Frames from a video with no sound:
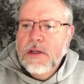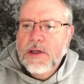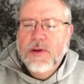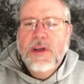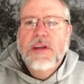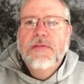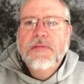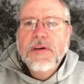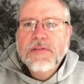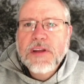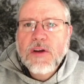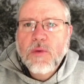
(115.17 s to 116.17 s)
You can get a
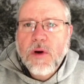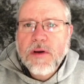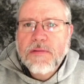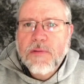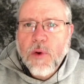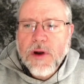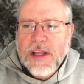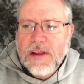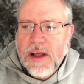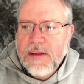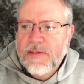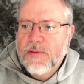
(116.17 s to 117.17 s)
50 to 140
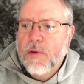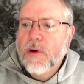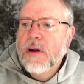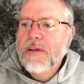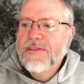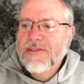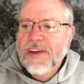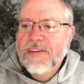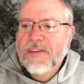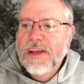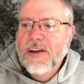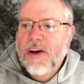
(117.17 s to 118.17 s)
lens for it,
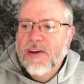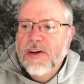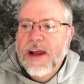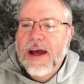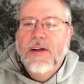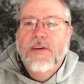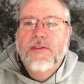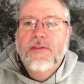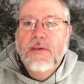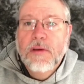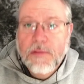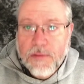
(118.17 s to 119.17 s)
$1,600
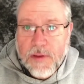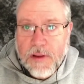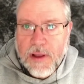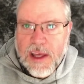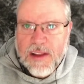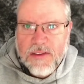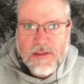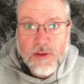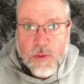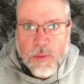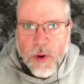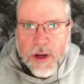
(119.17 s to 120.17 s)
for the lens,
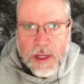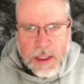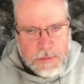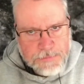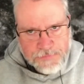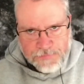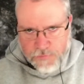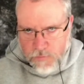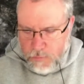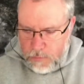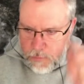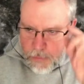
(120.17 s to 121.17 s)
2.8,
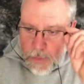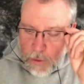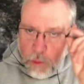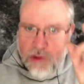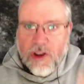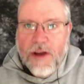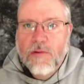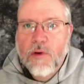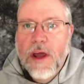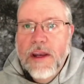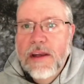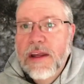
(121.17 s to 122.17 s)
which I've
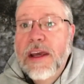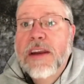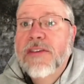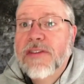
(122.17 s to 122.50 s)
rented and is